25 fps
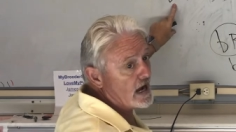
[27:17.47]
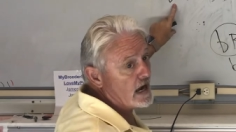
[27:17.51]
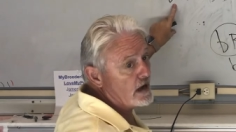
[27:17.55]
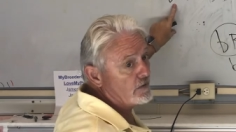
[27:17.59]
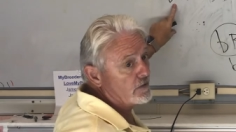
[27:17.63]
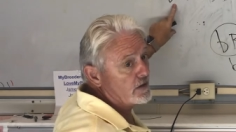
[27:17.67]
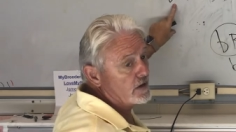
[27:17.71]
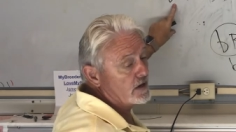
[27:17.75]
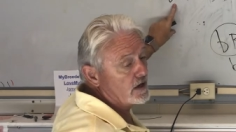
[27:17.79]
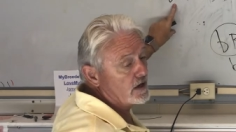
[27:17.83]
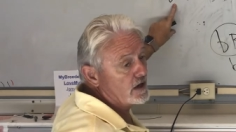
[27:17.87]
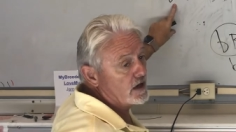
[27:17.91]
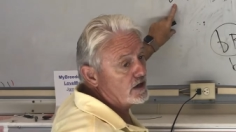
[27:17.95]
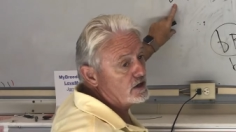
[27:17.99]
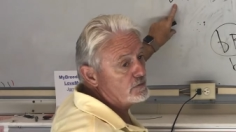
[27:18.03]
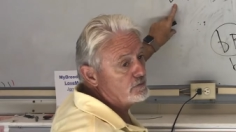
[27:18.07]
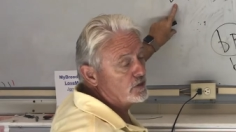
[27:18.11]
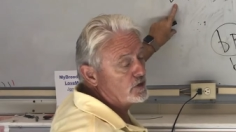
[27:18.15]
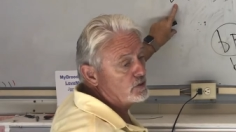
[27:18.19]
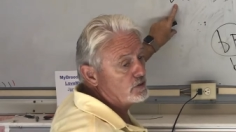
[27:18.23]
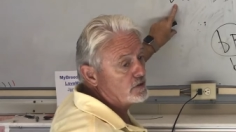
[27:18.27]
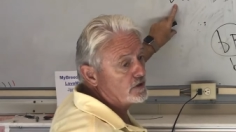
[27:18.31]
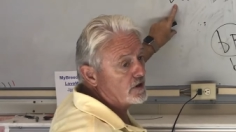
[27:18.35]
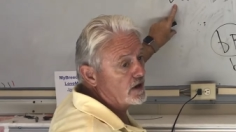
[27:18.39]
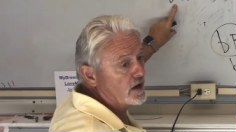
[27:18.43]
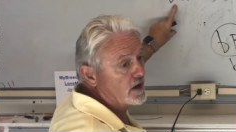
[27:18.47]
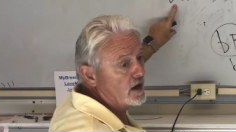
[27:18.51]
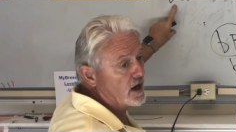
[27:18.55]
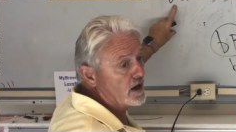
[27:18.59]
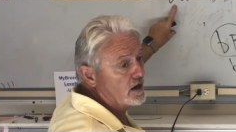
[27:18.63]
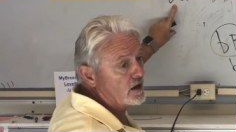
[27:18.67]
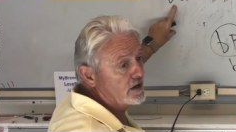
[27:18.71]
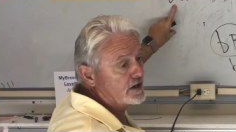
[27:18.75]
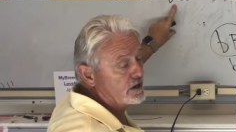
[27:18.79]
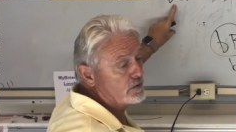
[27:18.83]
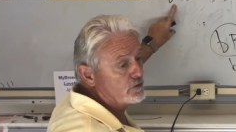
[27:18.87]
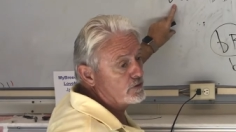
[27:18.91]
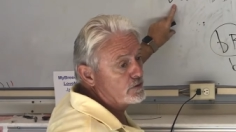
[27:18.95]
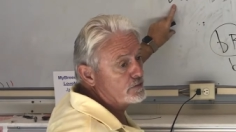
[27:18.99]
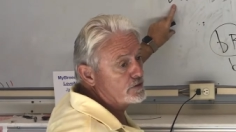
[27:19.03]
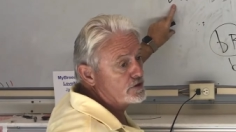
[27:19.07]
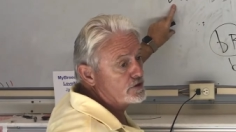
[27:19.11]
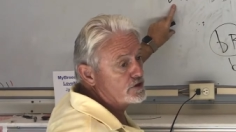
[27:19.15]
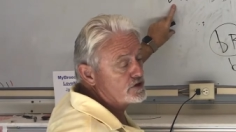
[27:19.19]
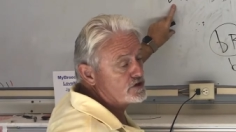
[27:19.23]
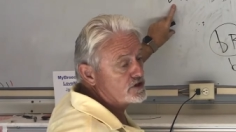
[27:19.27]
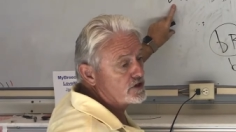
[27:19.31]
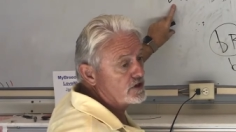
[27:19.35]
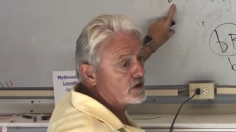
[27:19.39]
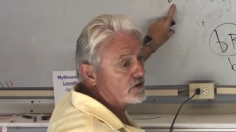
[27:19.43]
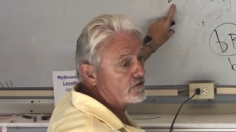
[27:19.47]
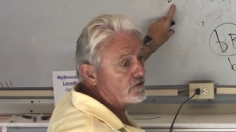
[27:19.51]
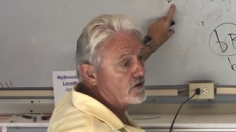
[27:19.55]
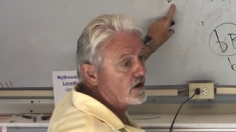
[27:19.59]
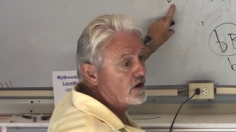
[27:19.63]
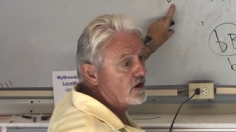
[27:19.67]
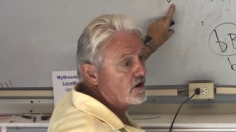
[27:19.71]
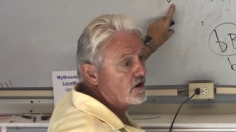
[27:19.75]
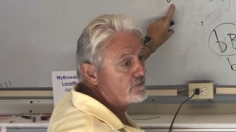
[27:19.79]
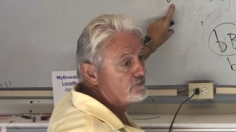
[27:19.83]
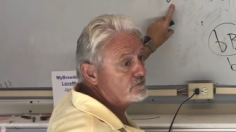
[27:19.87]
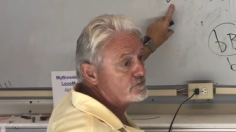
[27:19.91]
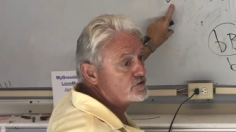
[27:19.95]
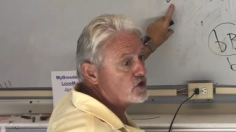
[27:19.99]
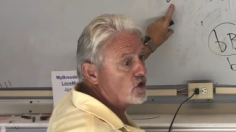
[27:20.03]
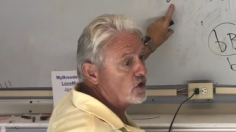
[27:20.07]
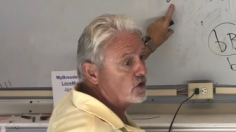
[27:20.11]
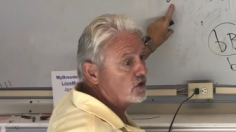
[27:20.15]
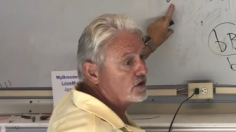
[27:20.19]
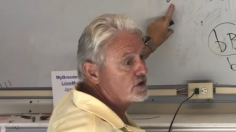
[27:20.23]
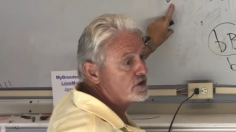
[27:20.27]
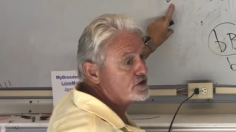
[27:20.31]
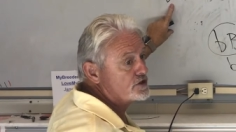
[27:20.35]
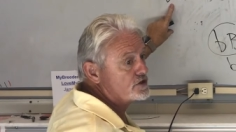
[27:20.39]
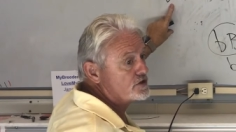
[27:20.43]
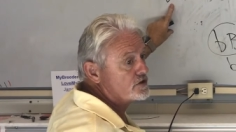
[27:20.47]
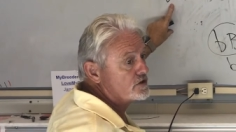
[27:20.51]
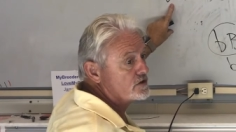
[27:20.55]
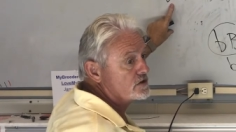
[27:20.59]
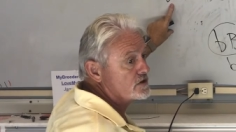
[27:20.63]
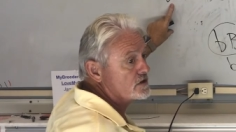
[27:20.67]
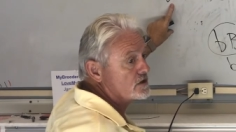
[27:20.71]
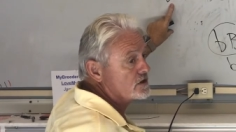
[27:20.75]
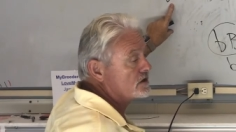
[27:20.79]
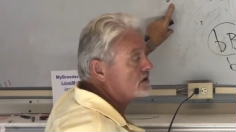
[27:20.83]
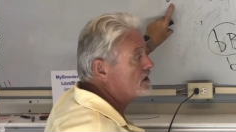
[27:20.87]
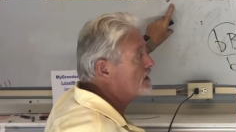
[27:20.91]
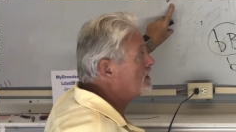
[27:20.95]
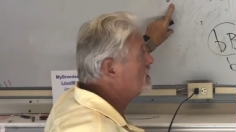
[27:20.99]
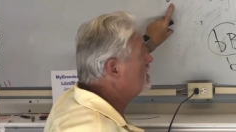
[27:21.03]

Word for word: carrier and you put it with a lilac, it would produce a litter of half chocolates and uh,